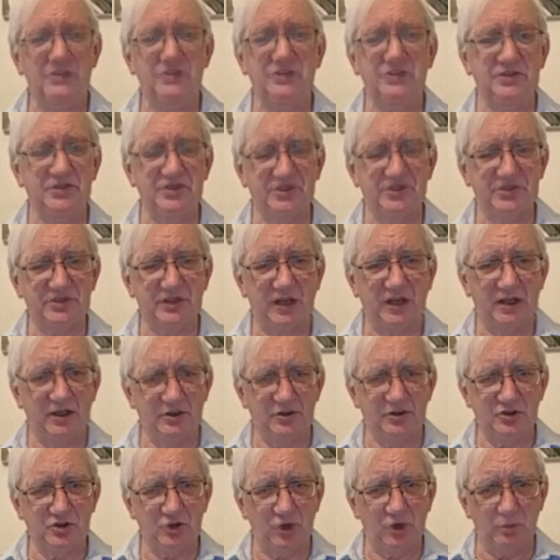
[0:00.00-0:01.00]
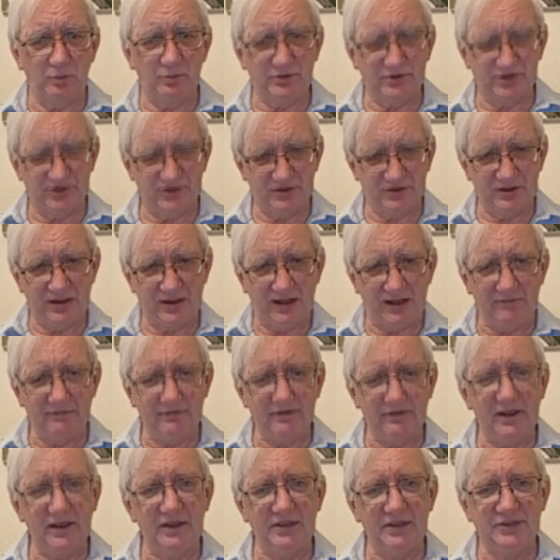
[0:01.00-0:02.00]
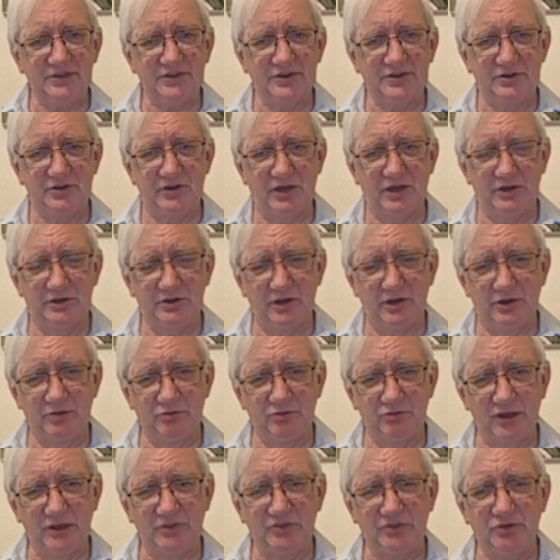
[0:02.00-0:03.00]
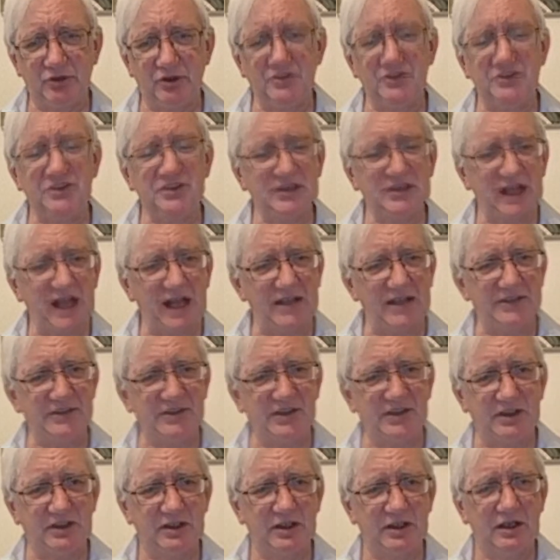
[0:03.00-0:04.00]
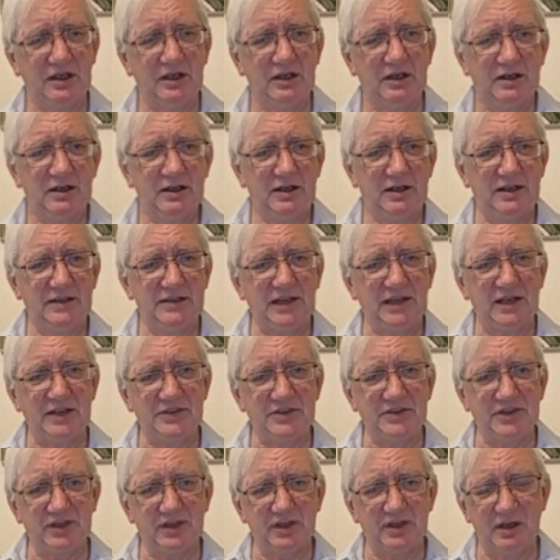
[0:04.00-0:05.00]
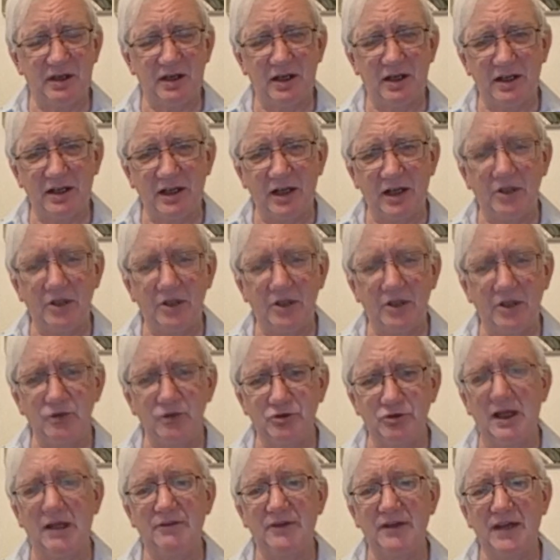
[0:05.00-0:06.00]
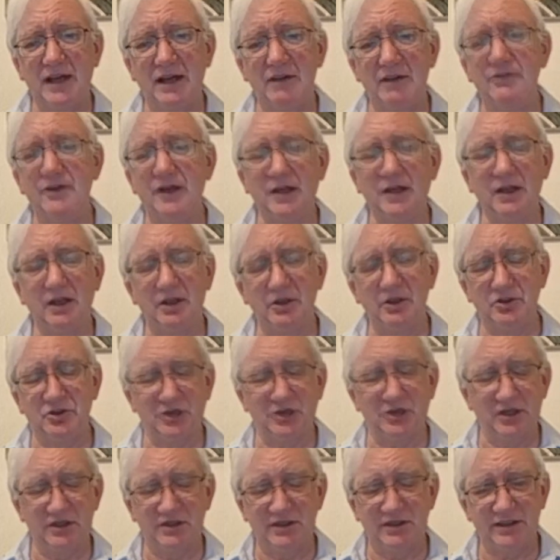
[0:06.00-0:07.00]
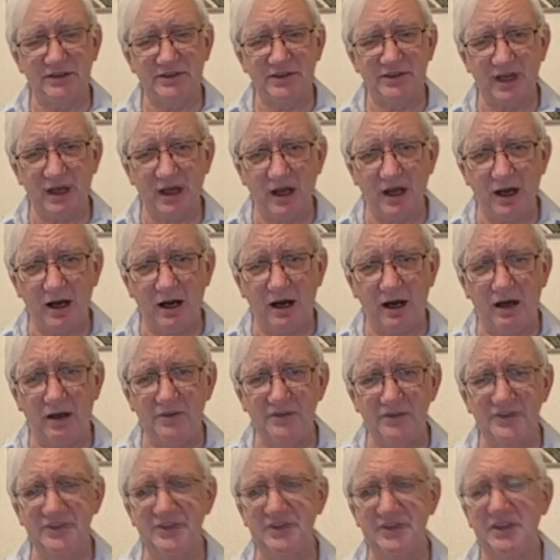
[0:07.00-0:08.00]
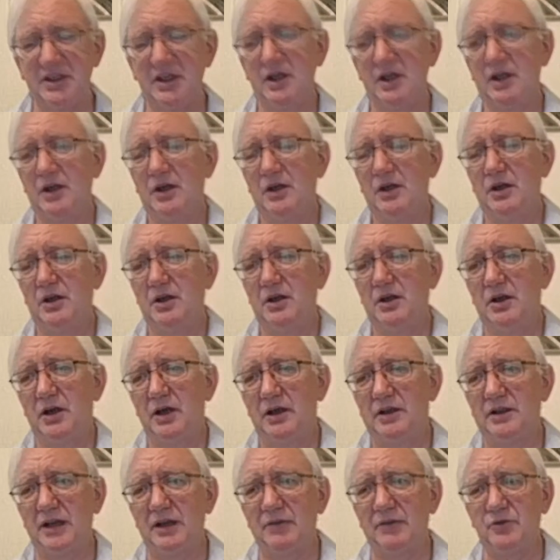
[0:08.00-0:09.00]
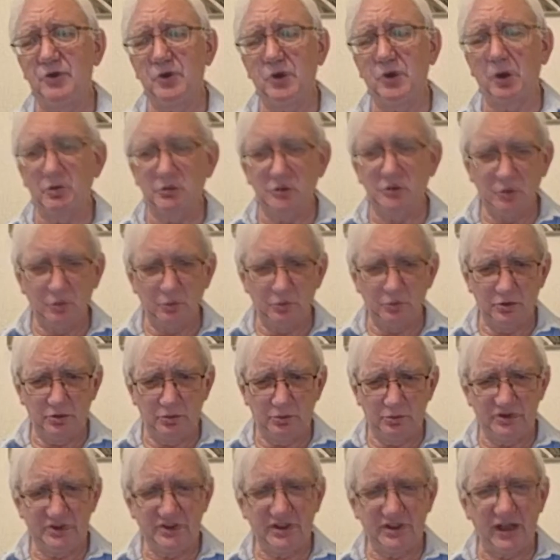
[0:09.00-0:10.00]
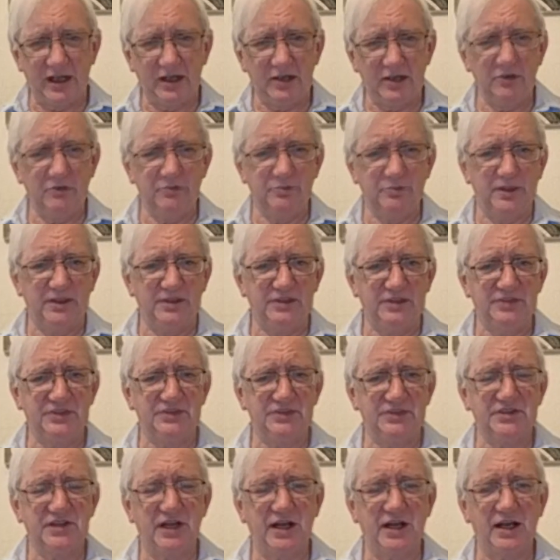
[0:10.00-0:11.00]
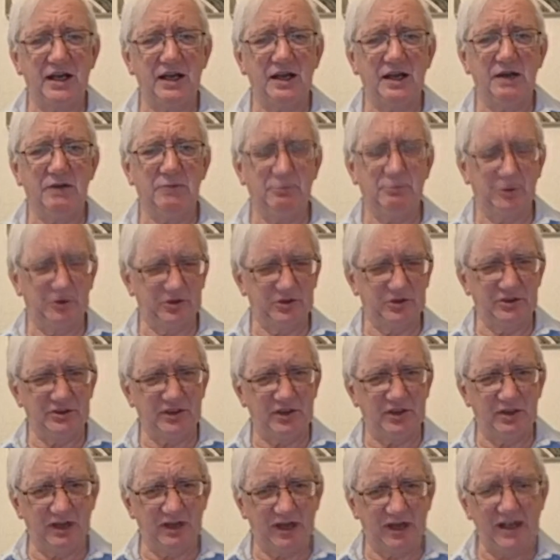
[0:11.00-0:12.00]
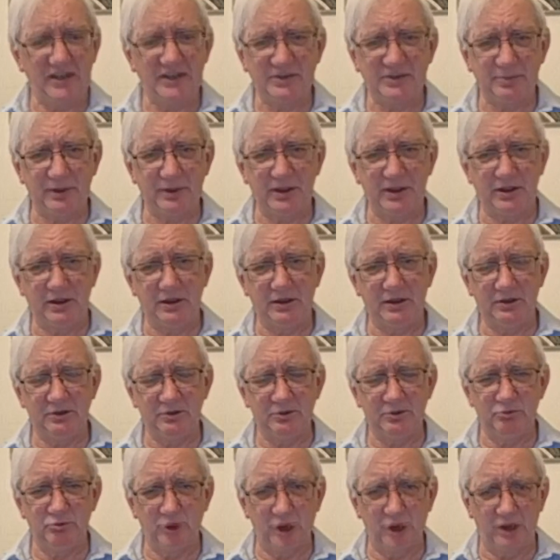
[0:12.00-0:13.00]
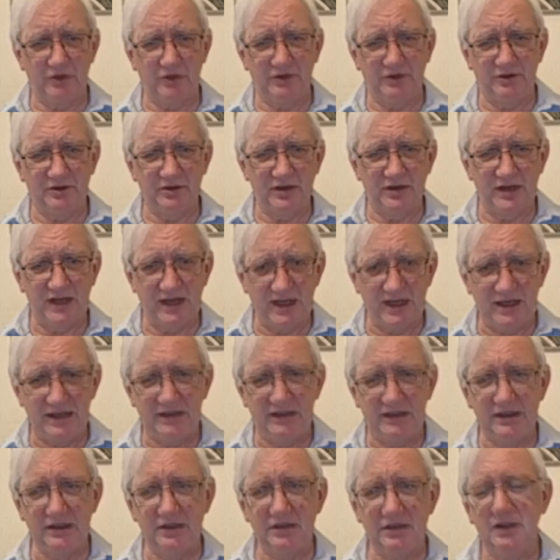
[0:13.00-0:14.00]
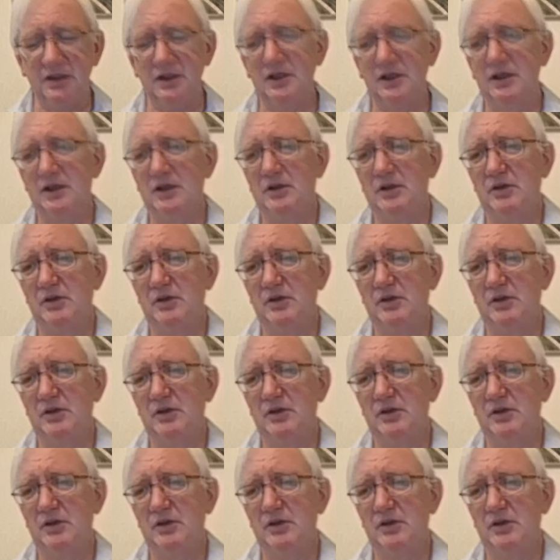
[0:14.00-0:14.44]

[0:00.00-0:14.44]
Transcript: Western style shops and cafes and restaurants. It has cultural life, a cafe culture. It has arts. And if you go, you were saying you've been to Tyre, which is a Hezbollah run area.